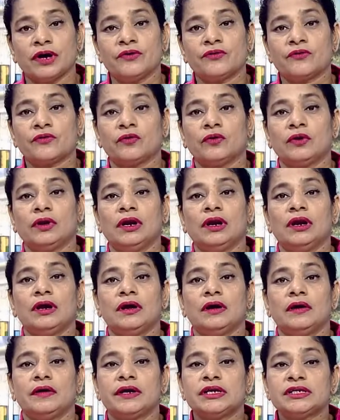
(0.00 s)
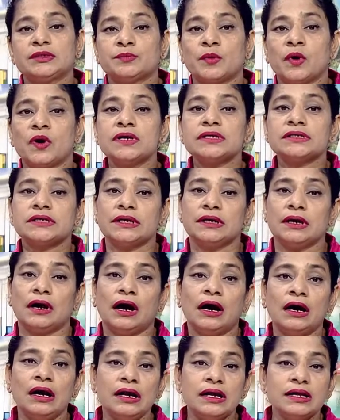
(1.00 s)
control response in
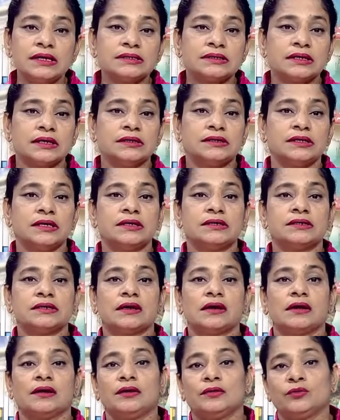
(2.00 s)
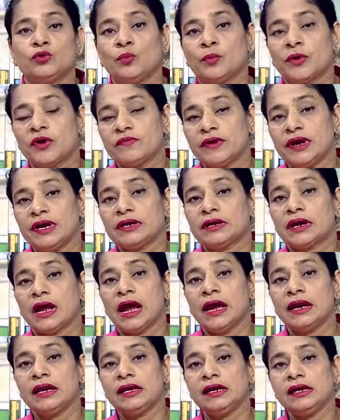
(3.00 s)
early stages to prevent
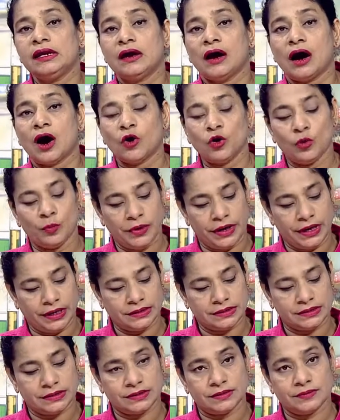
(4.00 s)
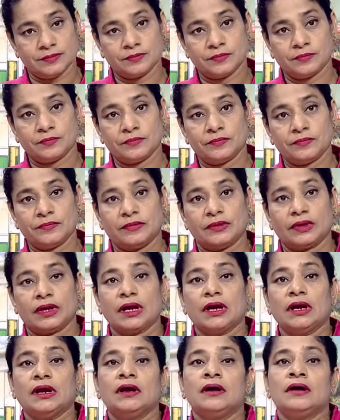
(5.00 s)
any outbreaks.
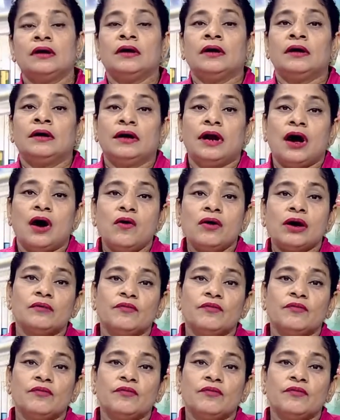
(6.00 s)
Now,